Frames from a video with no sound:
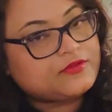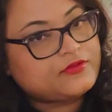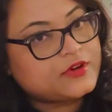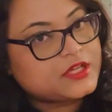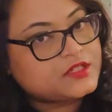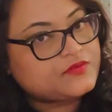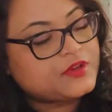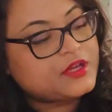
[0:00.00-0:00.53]

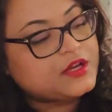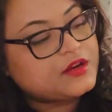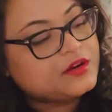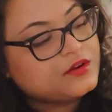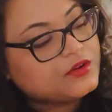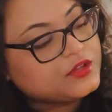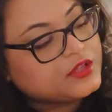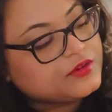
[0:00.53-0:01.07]
First
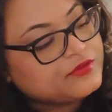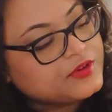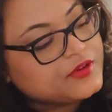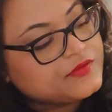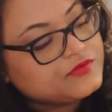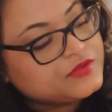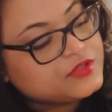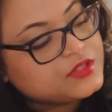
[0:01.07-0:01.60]
finger on the
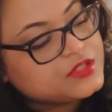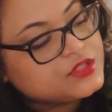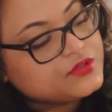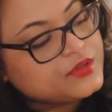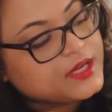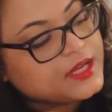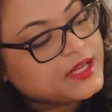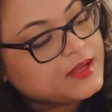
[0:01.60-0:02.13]
fifth
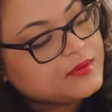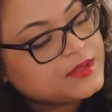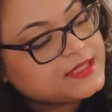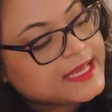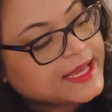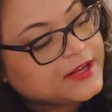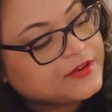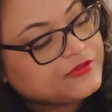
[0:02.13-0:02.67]
string,
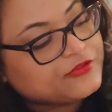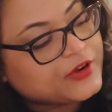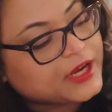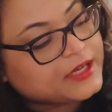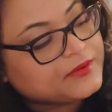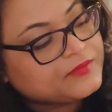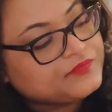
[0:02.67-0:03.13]
2nd fret.